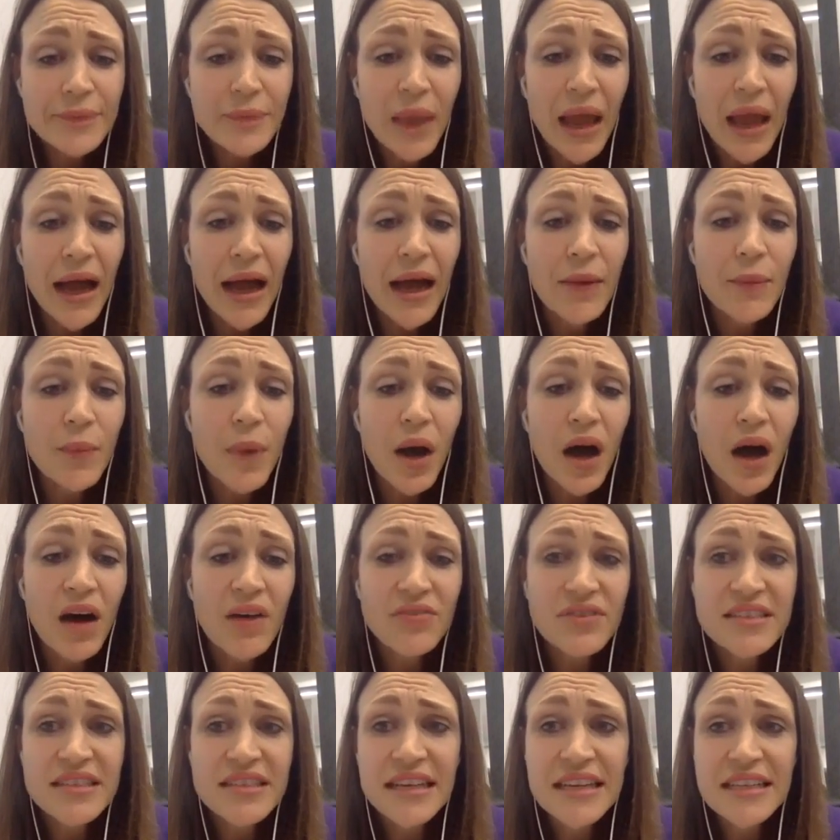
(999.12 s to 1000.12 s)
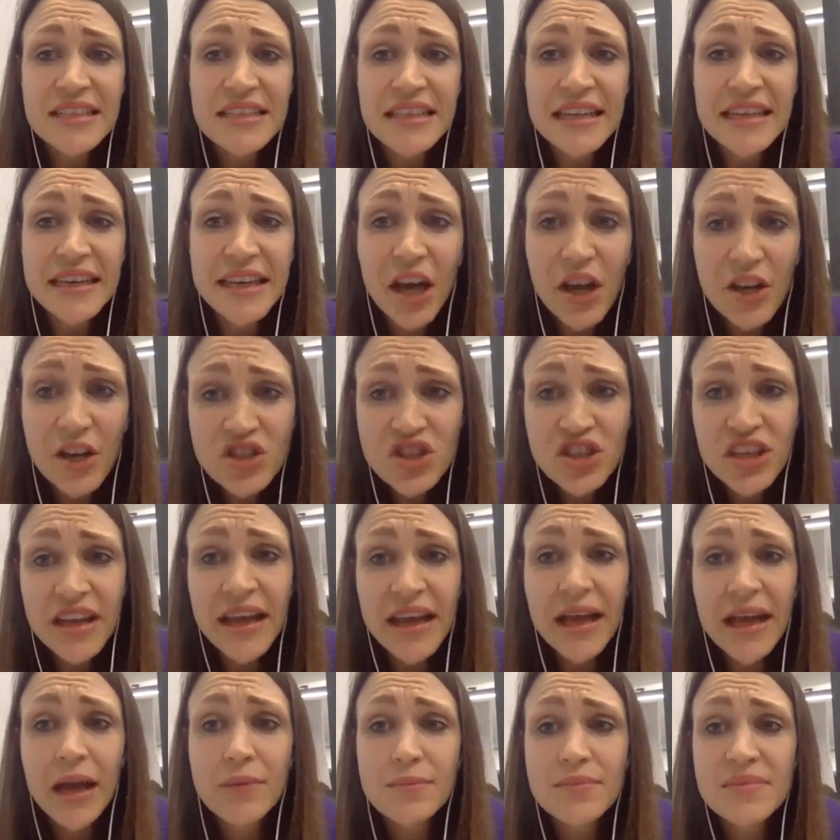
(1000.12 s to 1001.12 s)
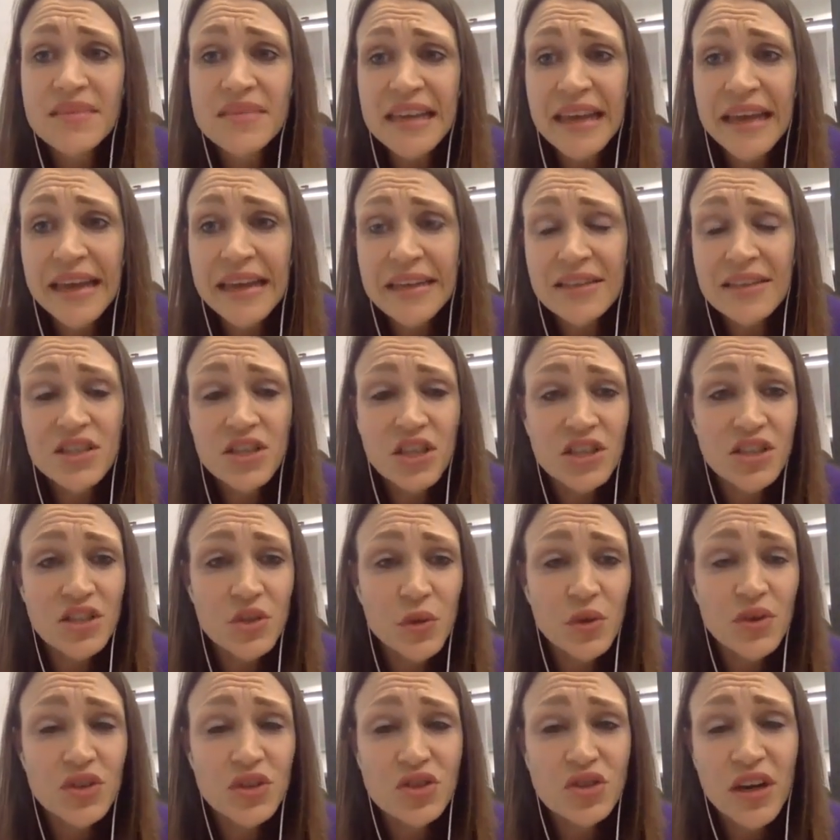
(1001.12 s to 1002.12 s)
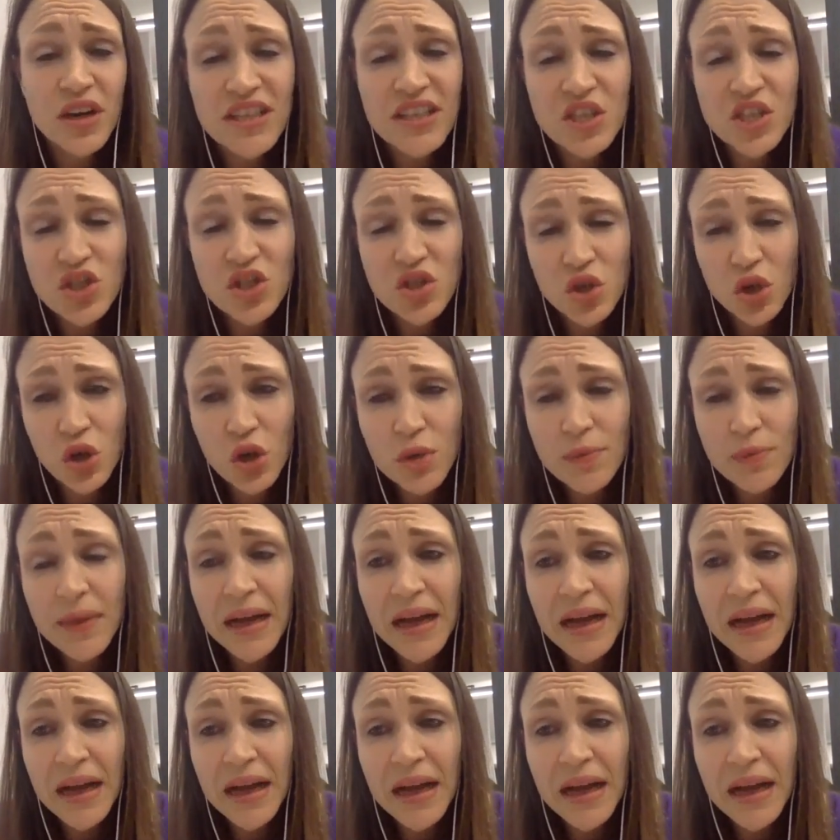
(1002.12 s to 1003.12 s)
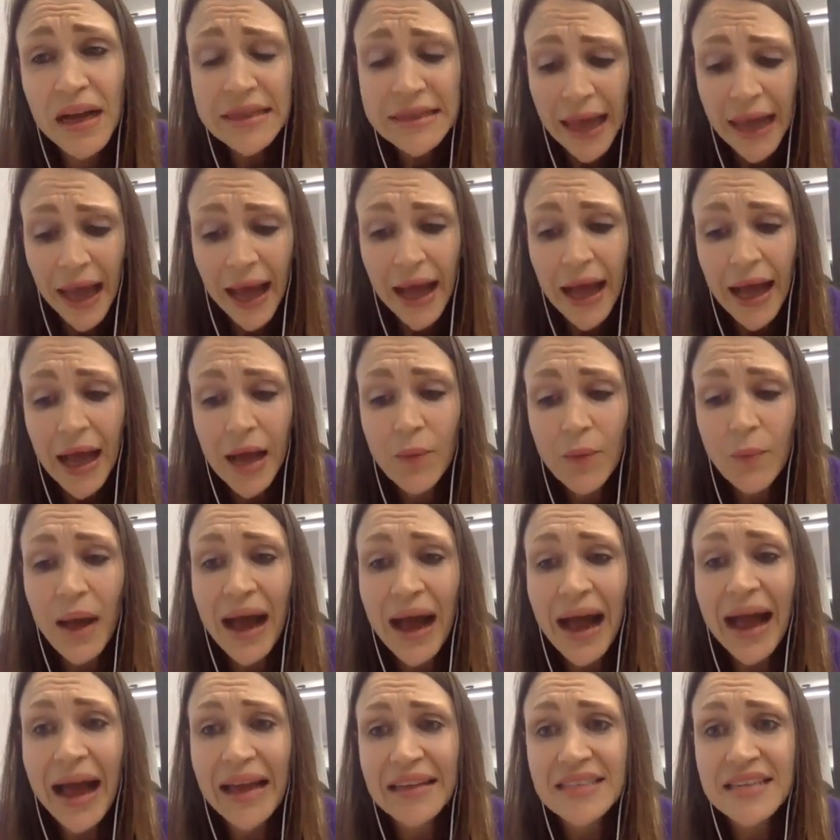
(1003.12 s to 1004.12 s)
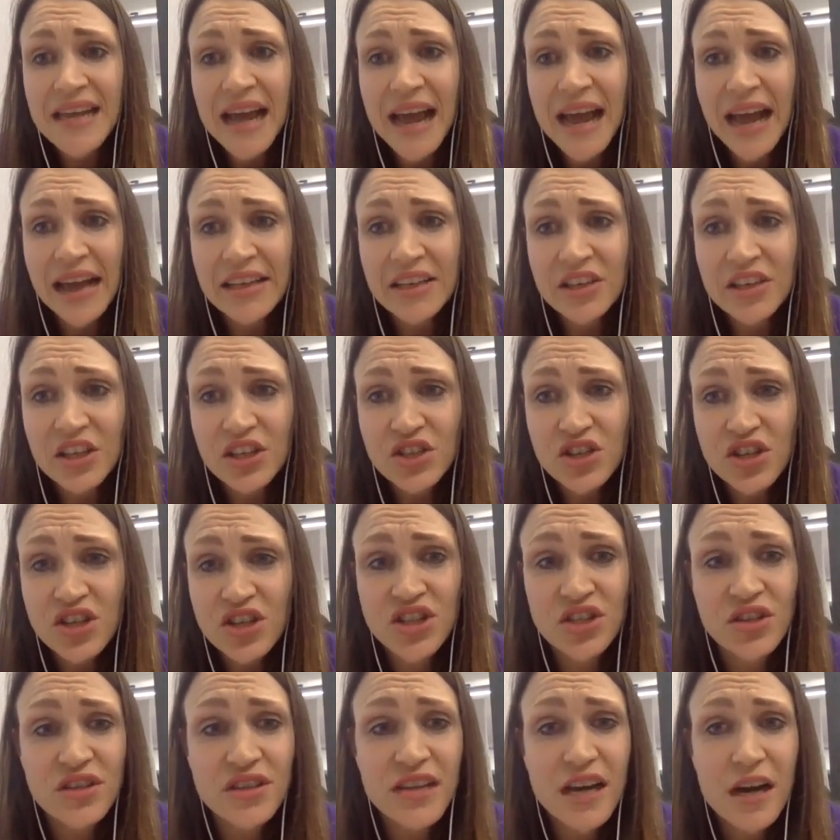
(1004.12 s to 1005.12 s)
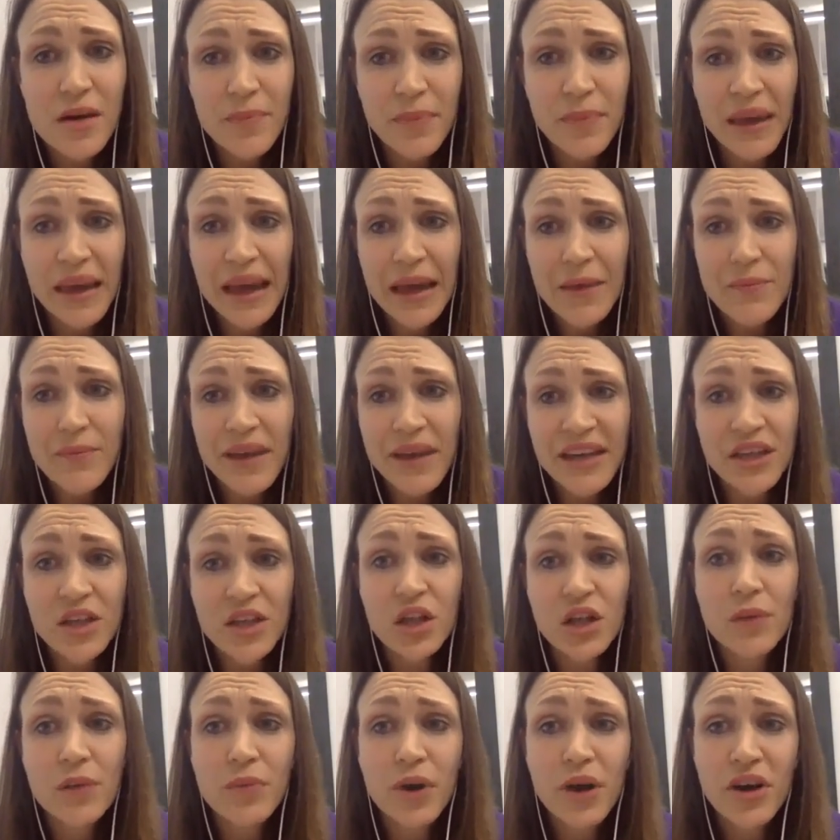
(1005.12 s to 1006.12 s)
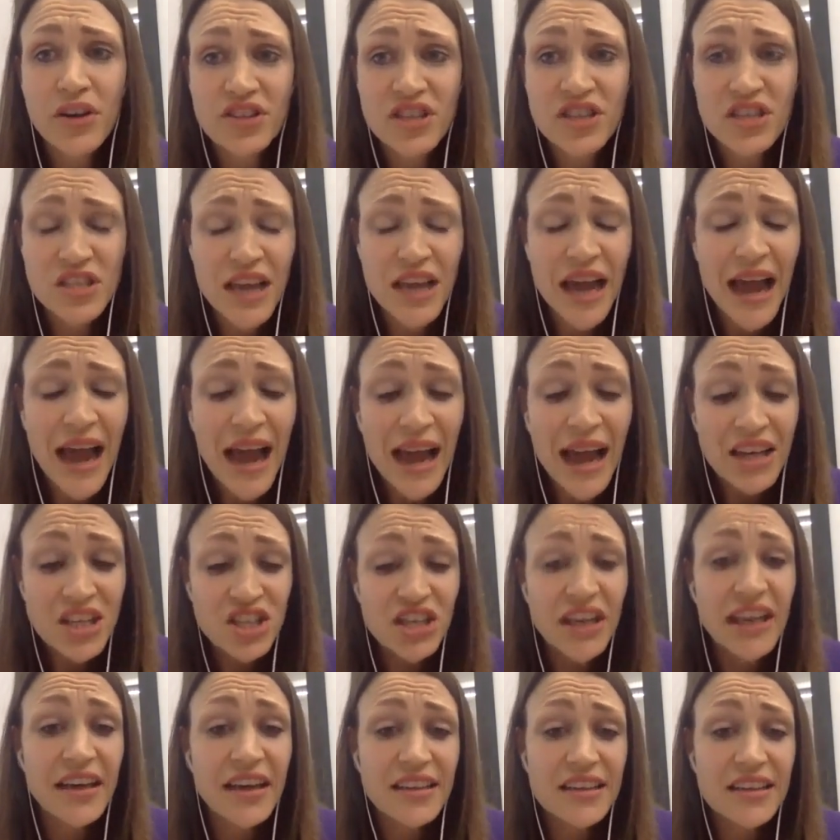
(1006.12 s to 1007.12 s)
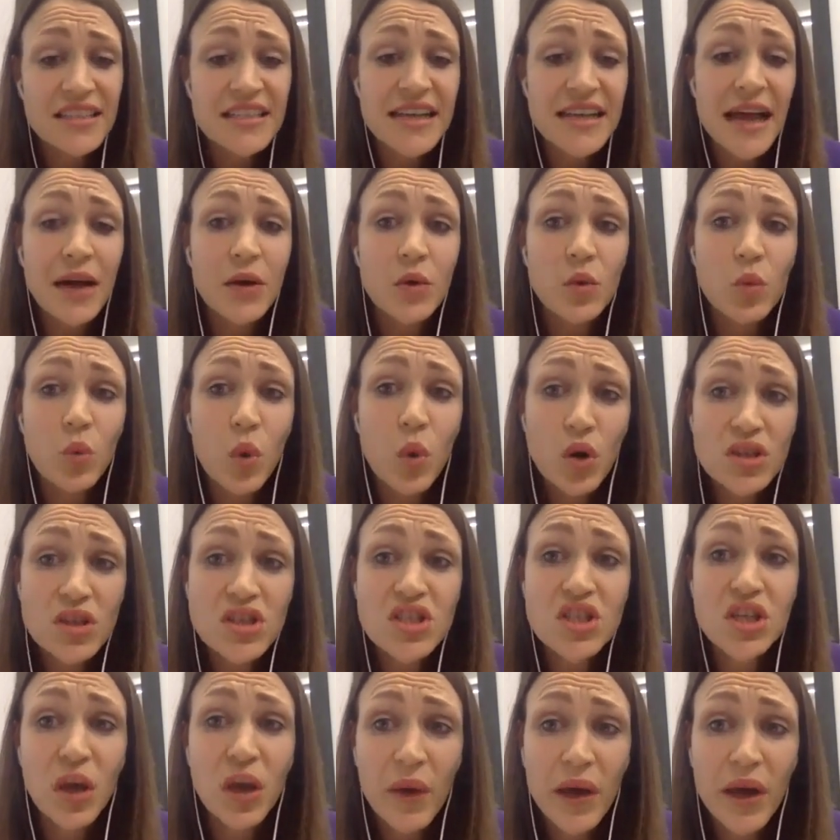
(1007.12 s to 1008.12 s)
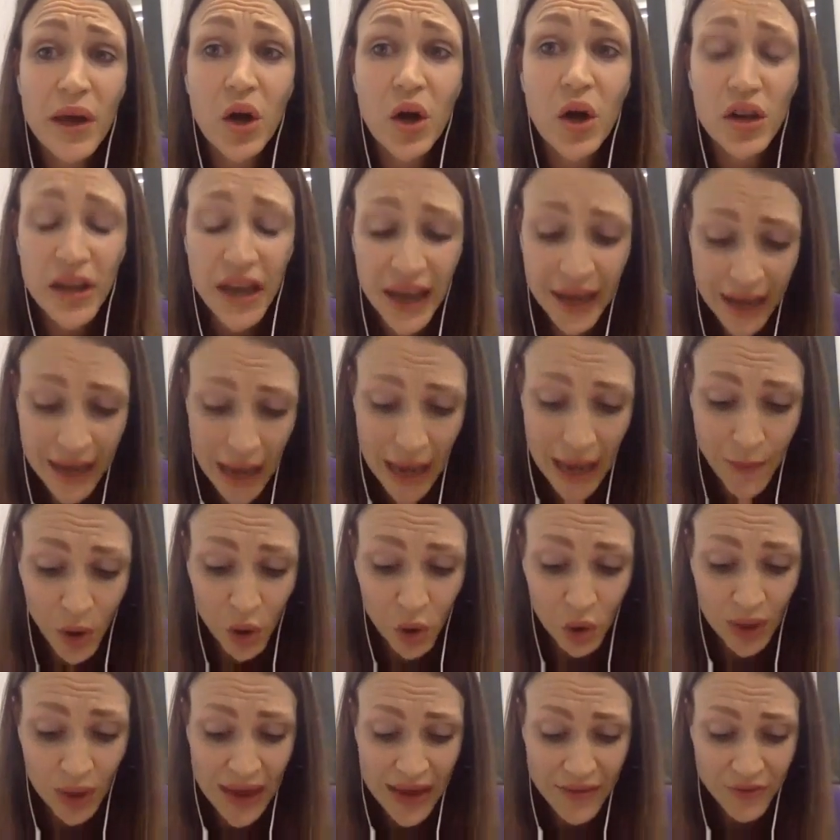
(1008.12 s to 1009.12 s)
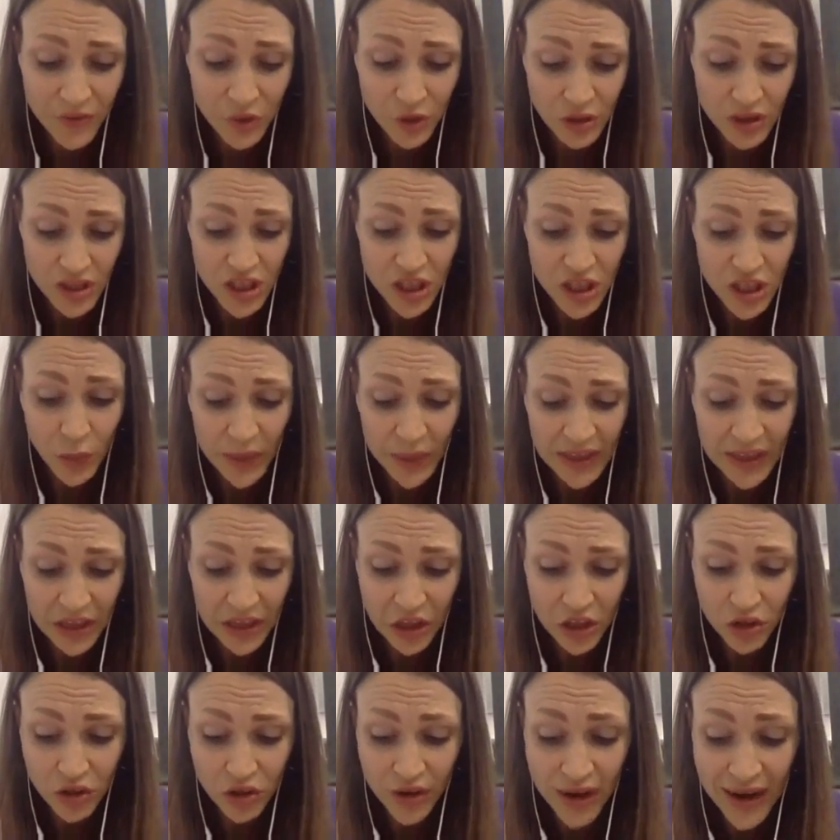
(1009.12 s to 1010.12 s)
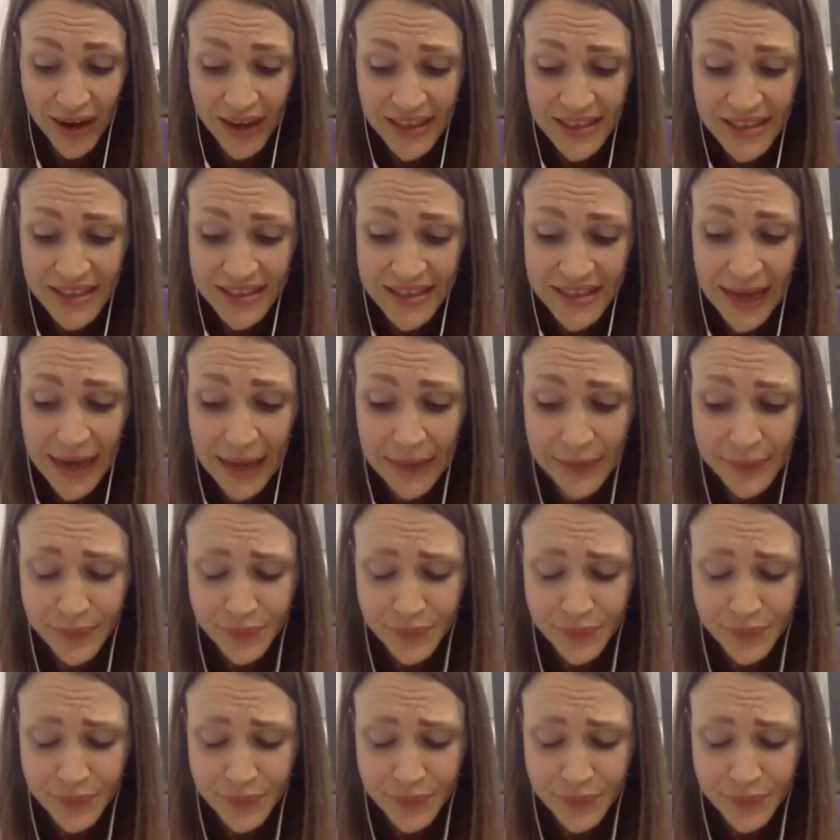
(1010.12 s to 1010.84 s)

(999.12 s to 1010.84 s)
our fertility coaching comes in to address trauma, and nutritional therapy and medical approaches to actually understand what's going on at a chemical level so that we can correct that.